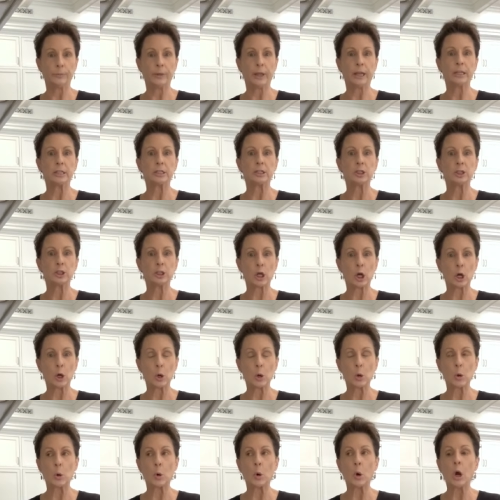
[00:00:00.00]
And
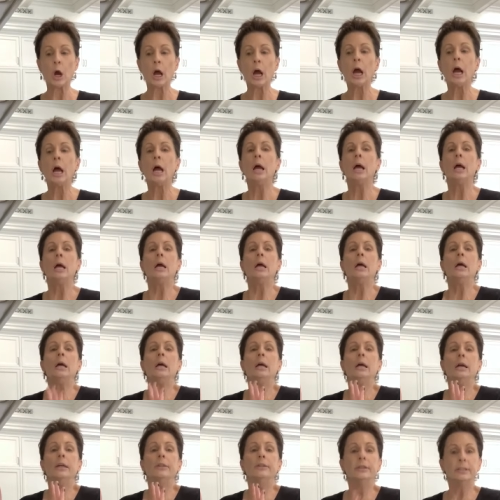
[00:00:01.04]
so
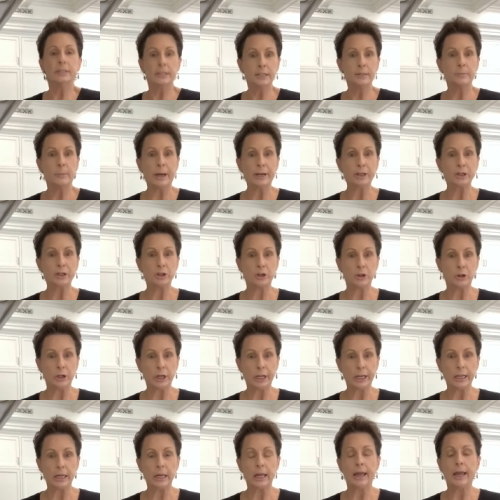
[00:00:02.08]
this is my
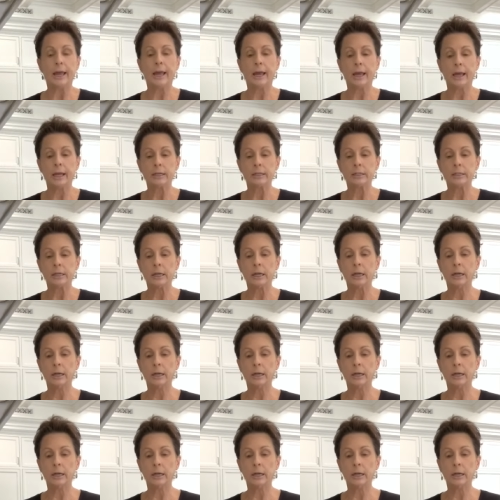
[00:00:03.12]
journey. And